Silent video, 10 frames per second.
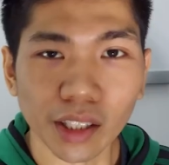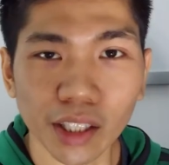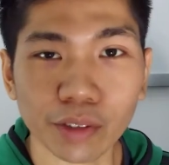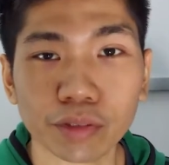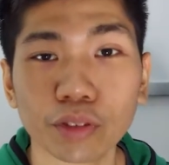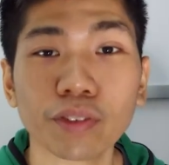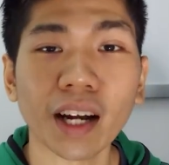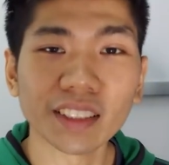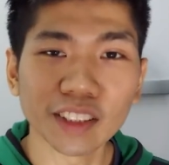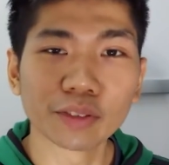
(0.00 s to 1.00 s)
If you
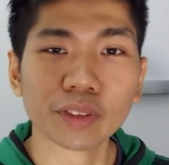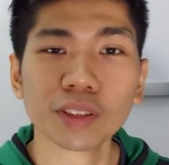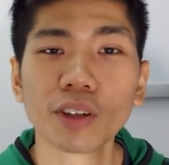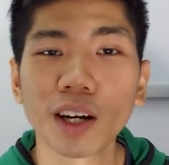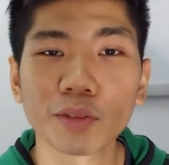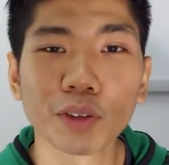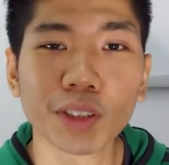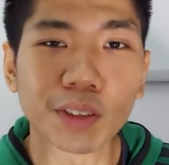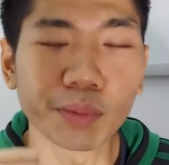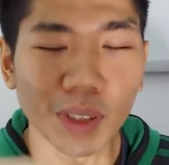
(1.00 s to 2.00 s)
find this video helpful,
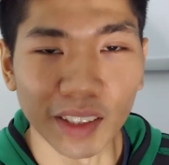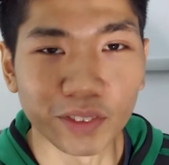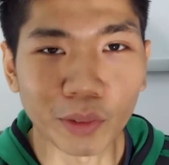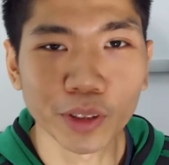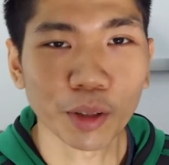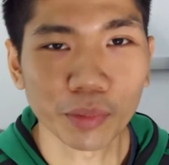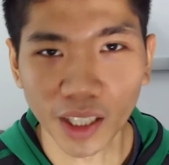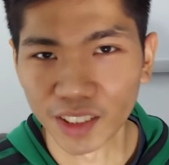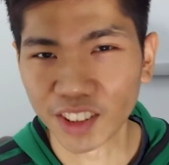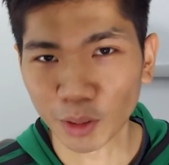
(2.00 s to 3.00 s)
give me a thumbs up
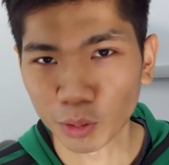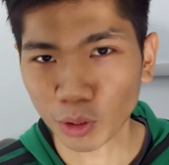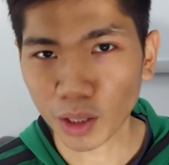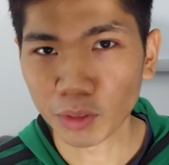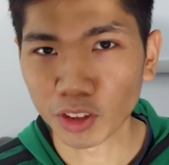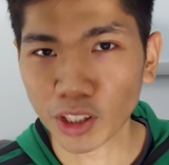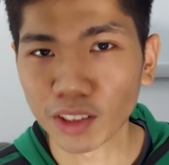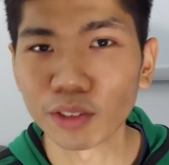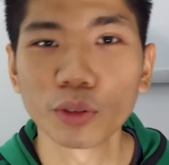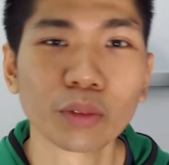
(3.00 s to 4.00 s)
and subscribe my
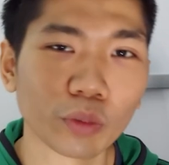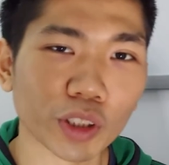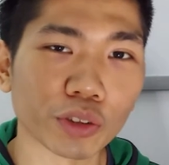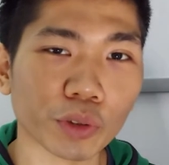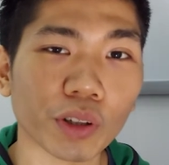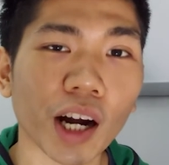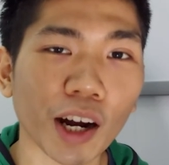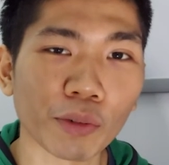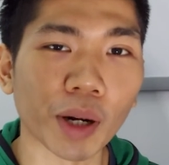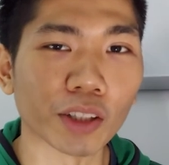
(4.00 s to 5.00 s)
channel, which will
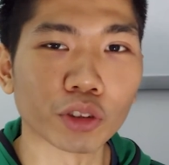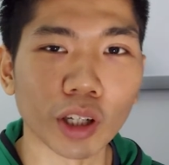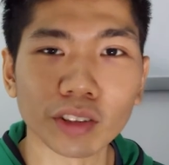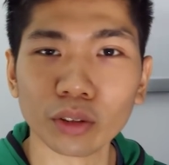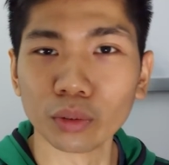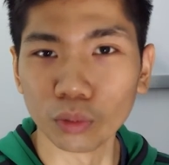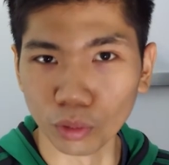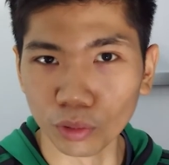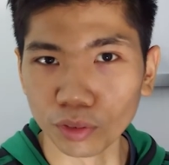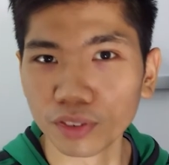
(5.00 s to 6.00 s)
help my channel
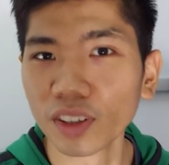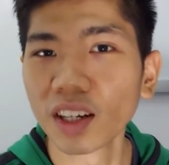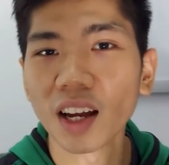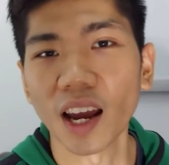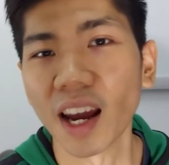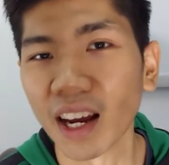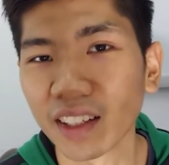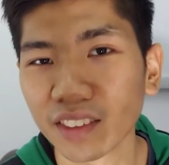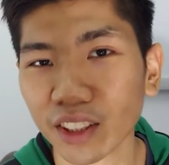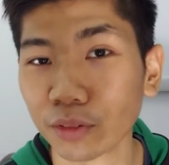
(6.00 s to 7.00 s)
growth.
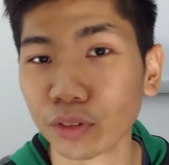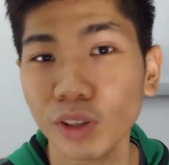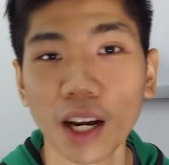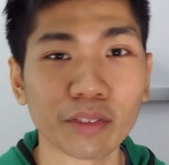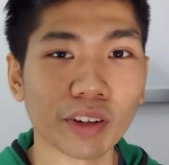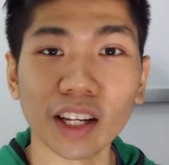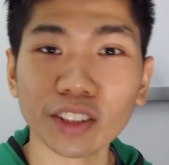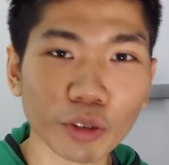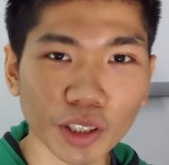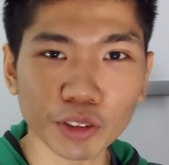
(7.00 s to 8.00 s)
And if you have
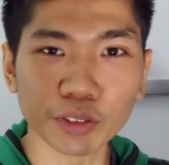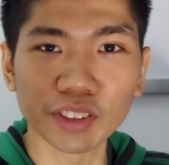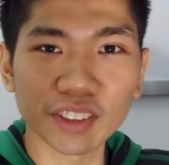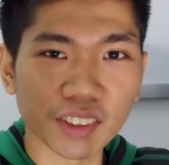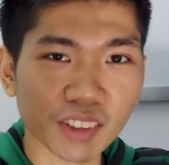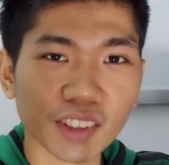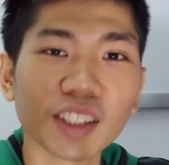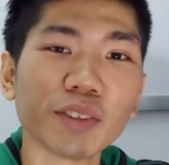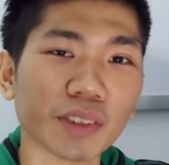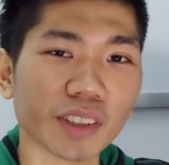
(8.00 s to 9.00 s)
any questions,
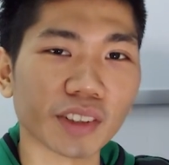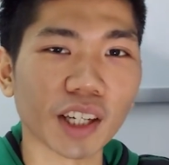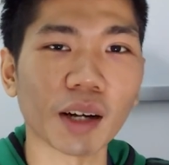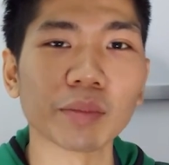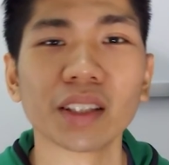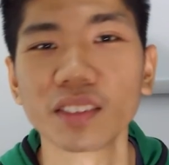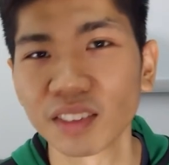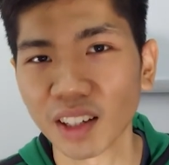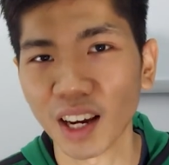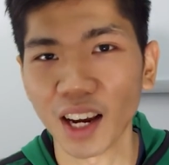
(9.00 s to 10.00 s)
leave in the comment,
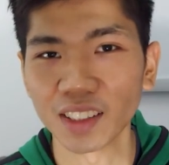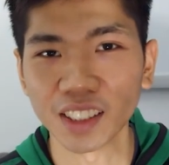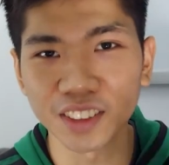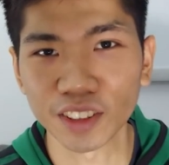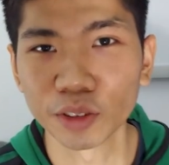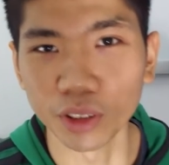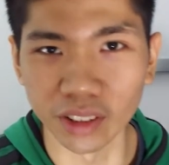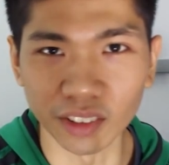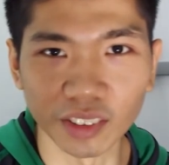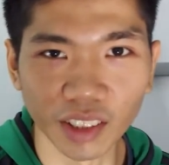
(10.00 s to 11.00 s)
and I see you
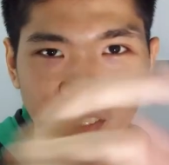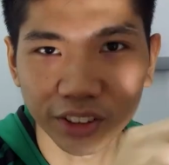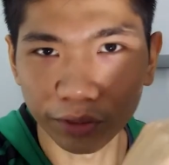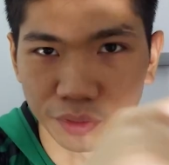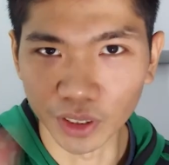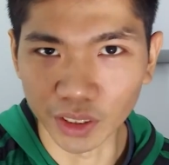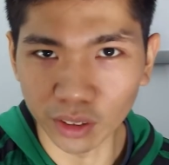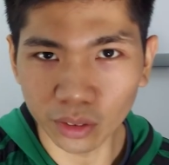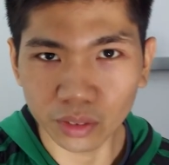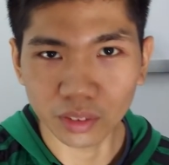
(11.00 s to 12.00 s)
in the next video.